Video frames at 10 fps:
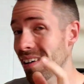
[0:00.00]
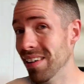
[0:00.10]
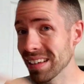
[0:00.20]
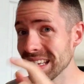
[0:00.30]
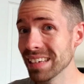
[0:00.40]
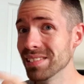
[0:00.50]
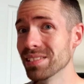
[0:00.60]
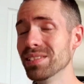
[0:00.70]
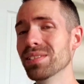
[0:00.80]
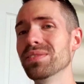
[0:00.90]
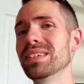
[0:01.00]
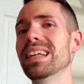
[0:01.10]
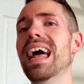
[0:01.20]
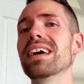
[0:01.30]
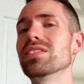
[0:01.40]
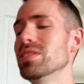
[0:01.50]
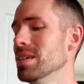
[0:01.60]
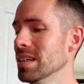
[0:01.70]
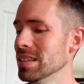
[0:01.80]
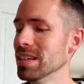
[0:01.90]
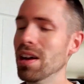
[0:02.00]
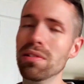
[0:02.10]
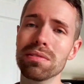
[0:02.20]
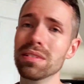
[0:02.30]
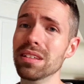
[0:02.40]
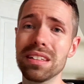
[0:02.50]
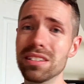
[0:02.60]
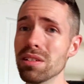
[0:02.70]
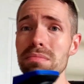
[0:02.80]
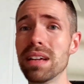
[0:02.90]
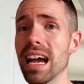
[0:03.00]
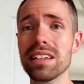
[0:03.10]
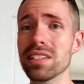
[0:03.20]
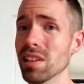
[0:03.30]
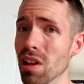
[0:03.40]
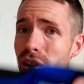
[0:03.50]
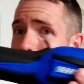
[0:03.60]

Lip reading: Are they good enough to last So in some cases, a lot